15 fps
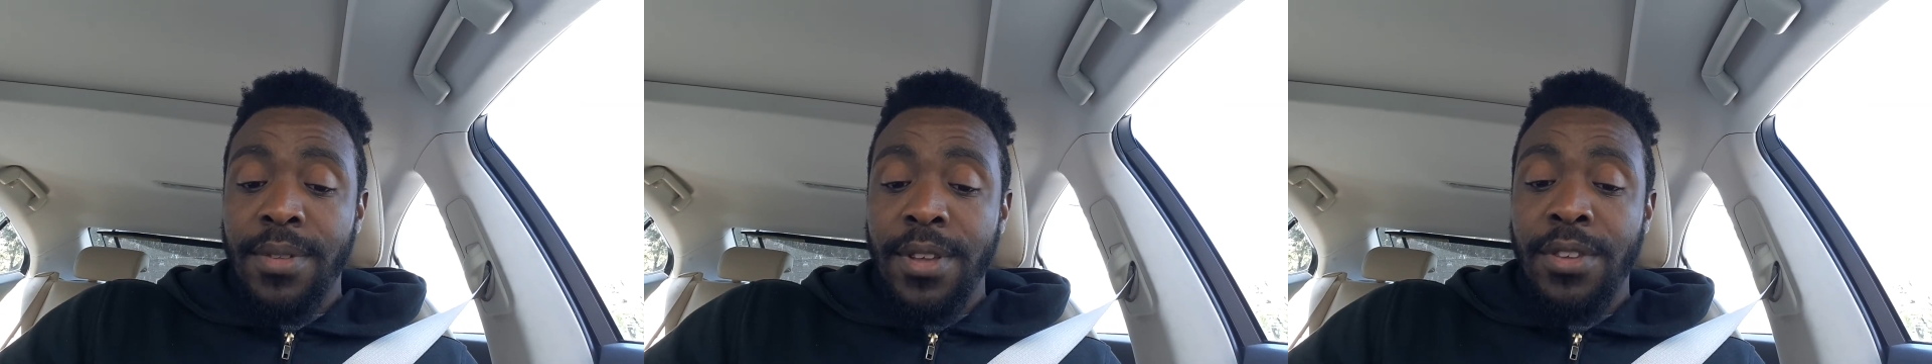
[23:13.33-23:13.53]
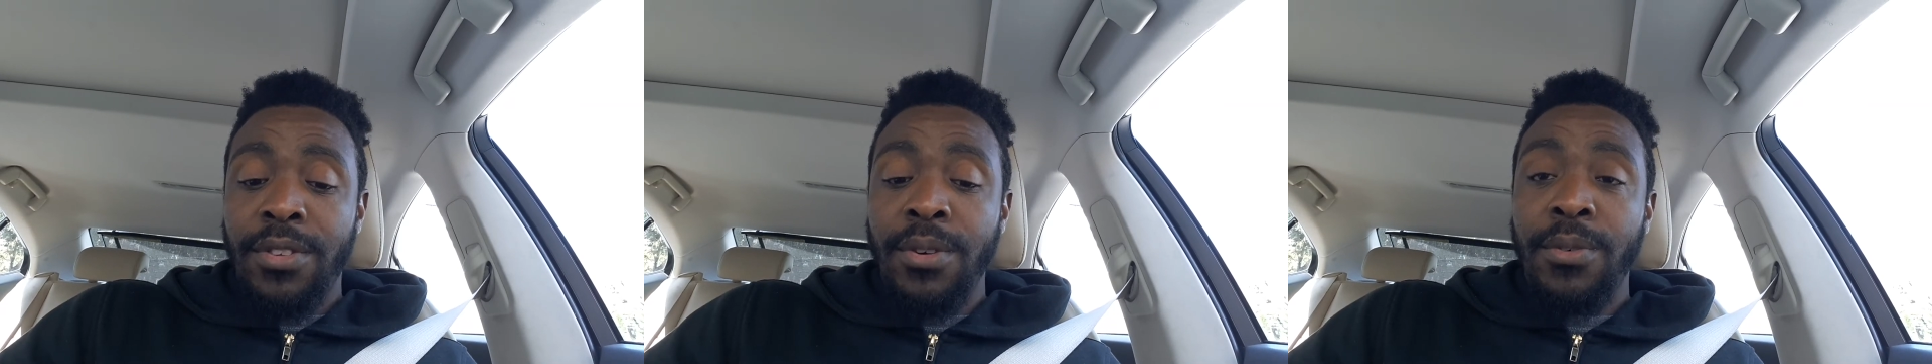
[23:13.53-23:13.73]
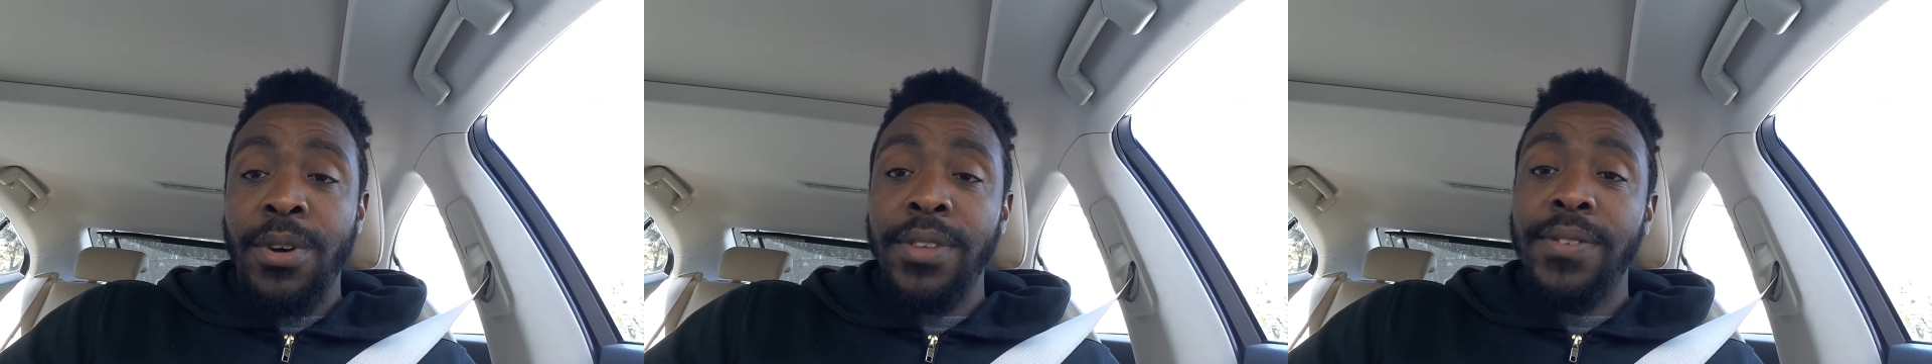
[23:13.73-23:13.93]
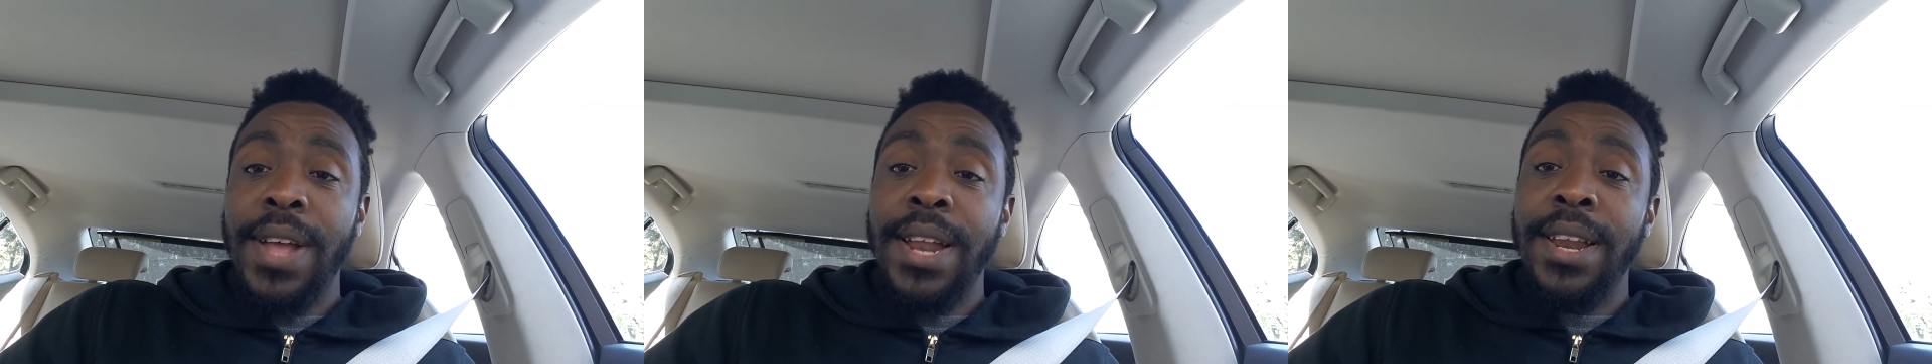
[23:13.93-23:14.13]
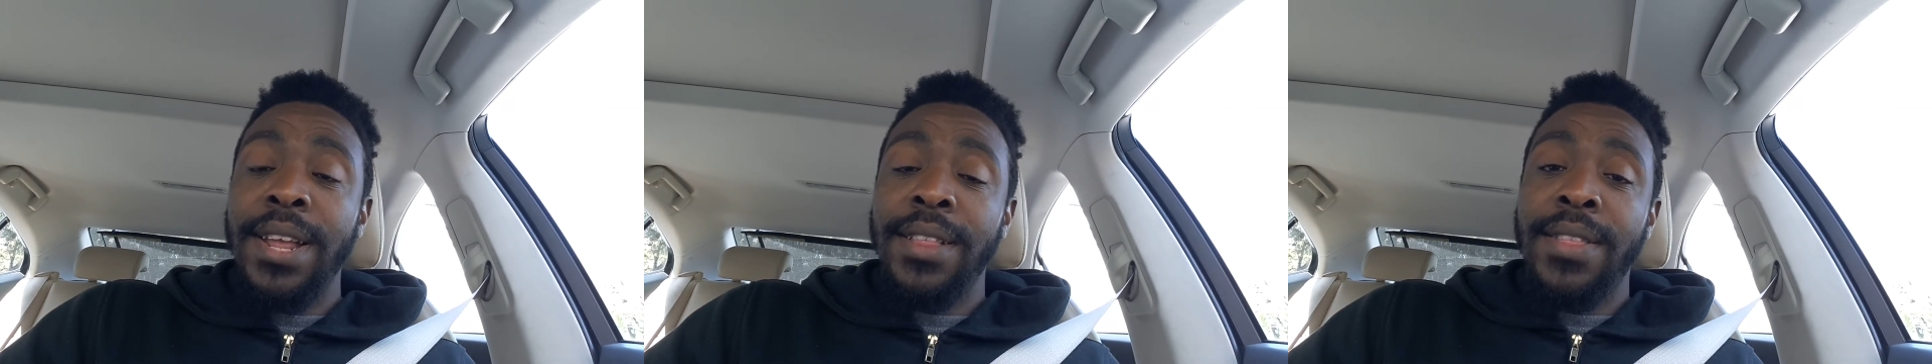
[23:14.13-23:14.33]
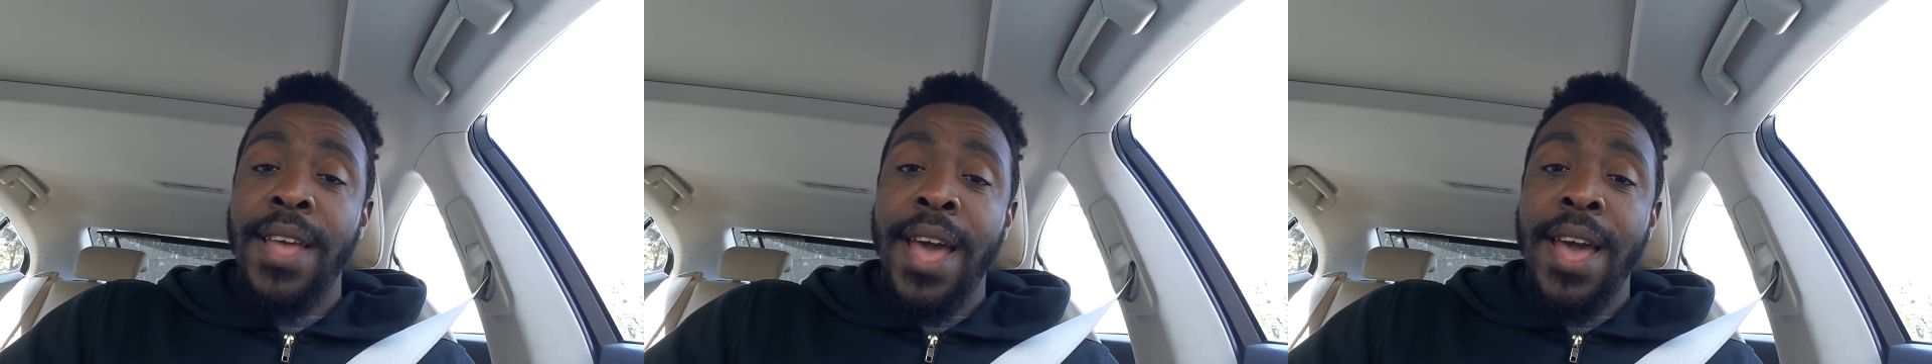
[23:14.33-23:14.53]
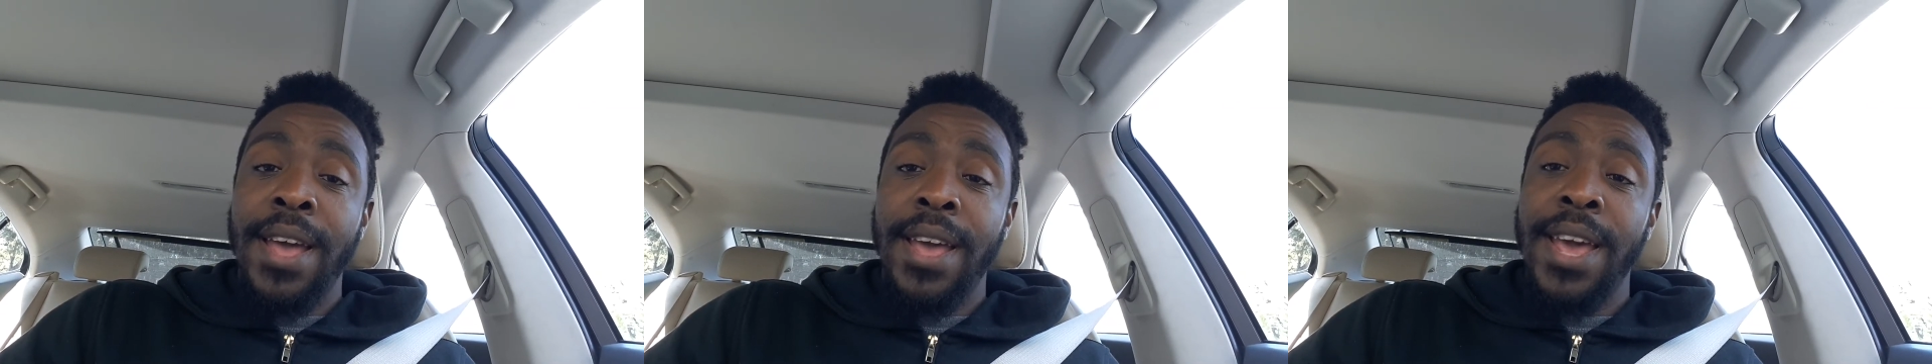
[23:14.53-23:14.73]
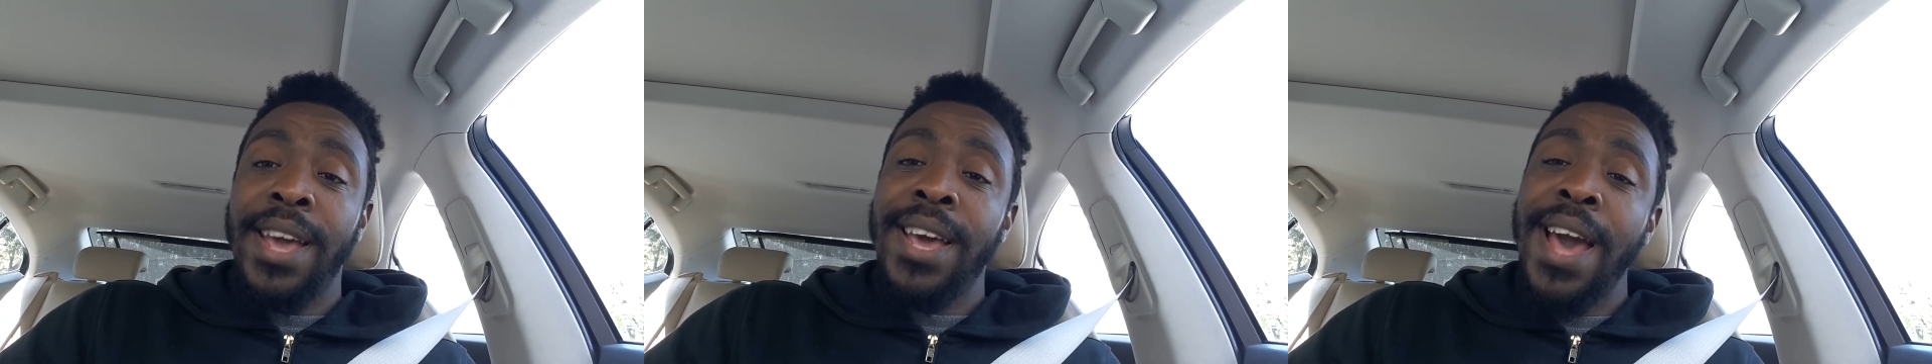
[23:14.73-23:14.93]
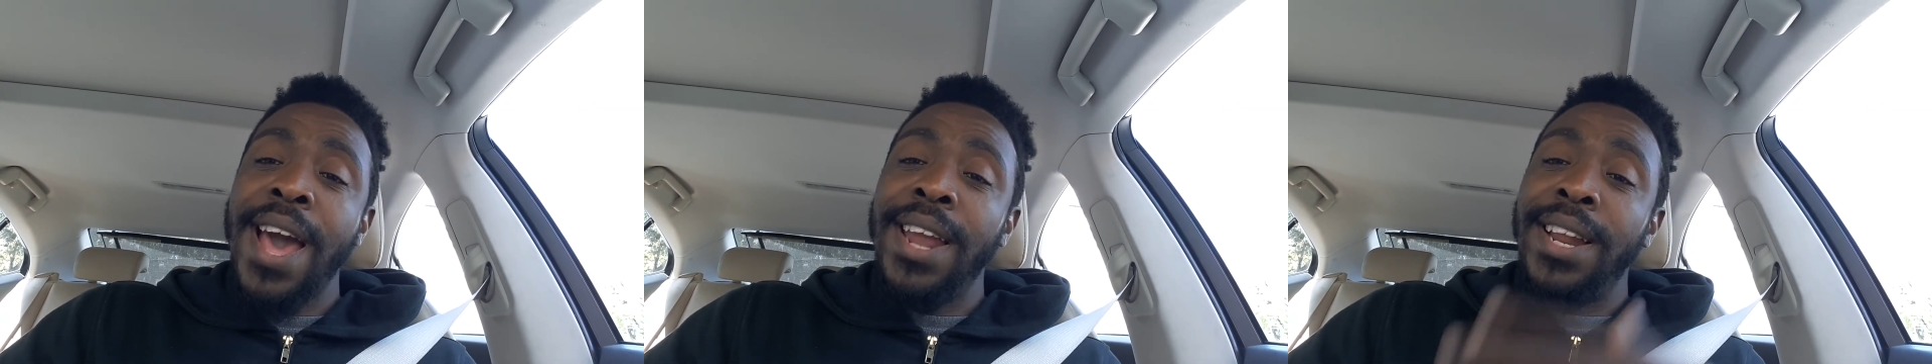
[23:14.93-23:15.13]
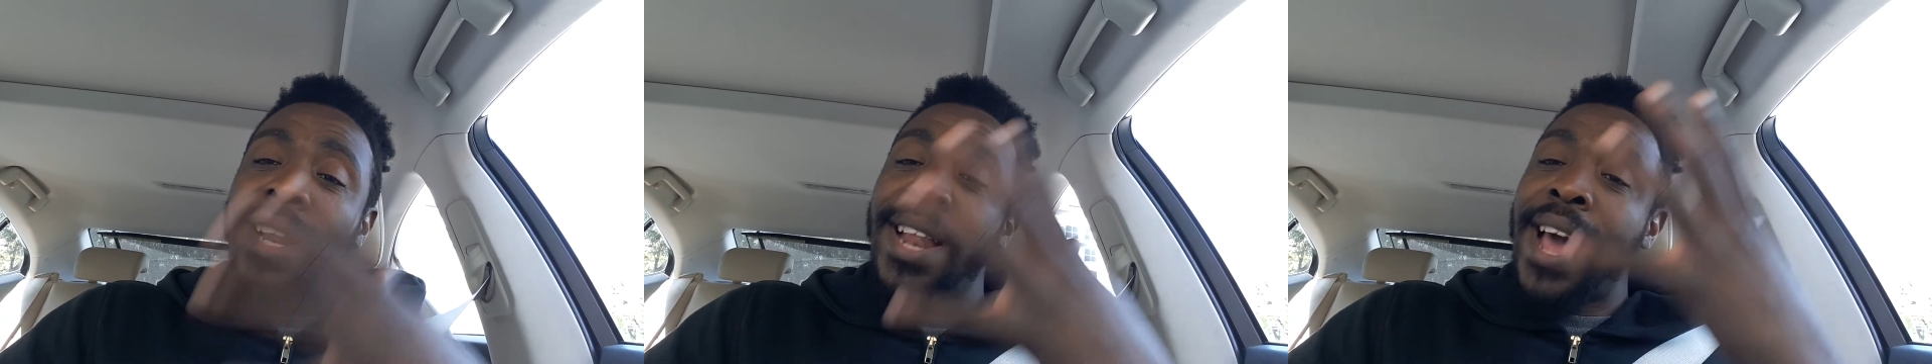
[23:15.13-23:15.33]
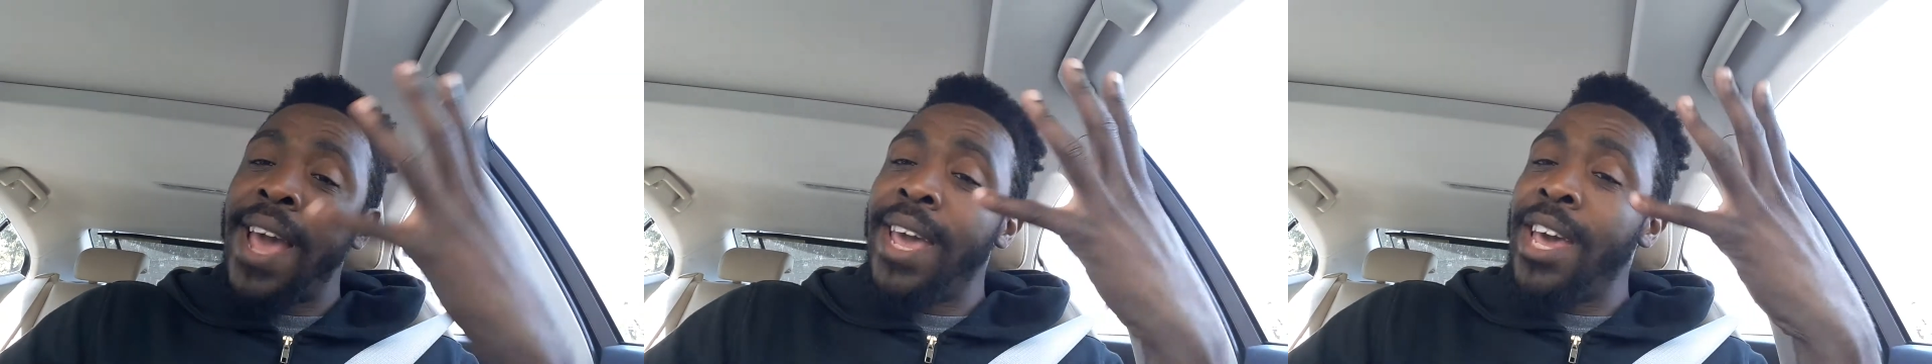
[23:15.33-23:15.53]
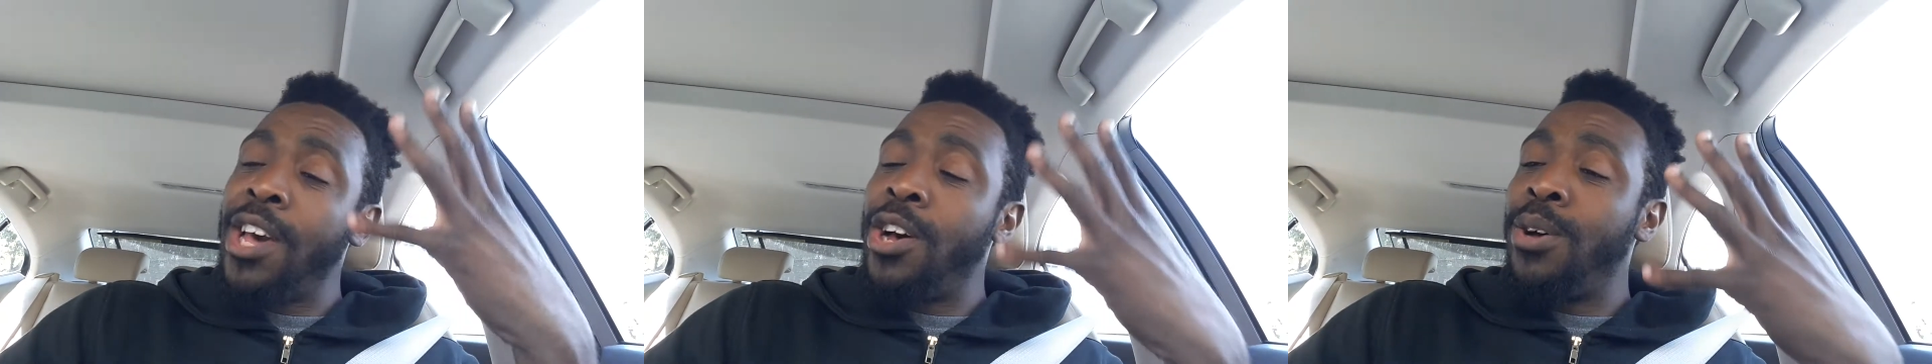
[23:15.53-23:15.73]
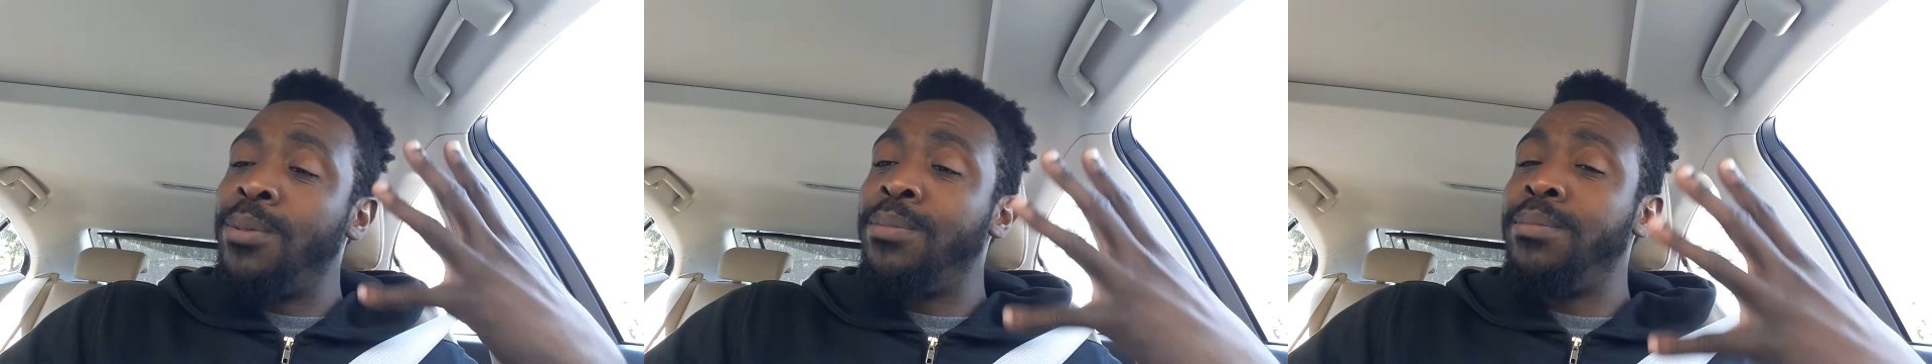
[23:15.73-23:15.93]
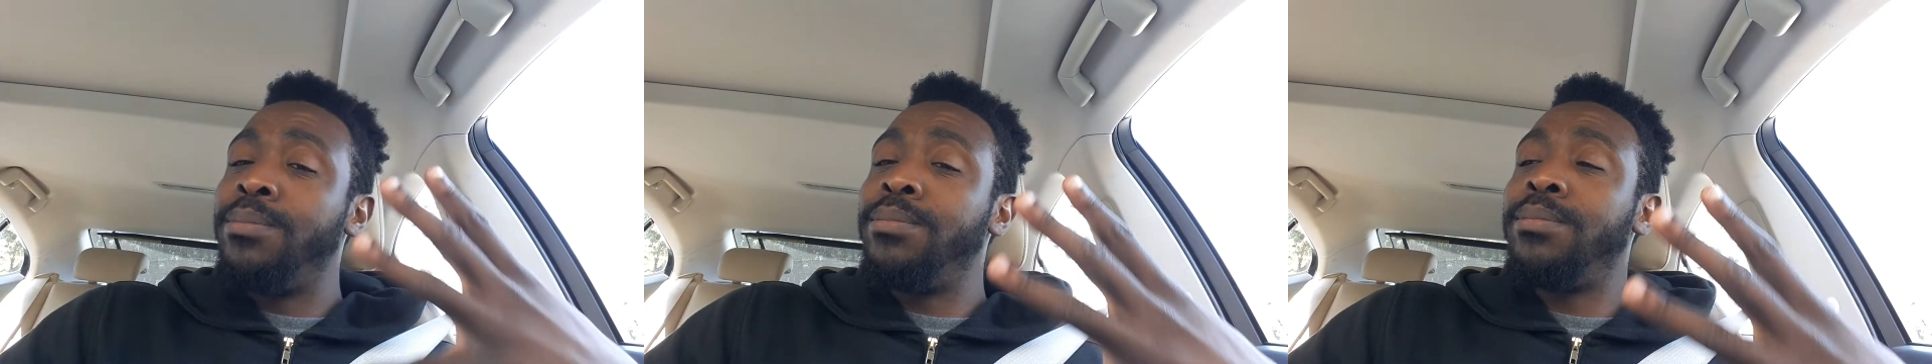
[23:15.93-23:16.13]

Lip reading: So once I did that, it kind of like helped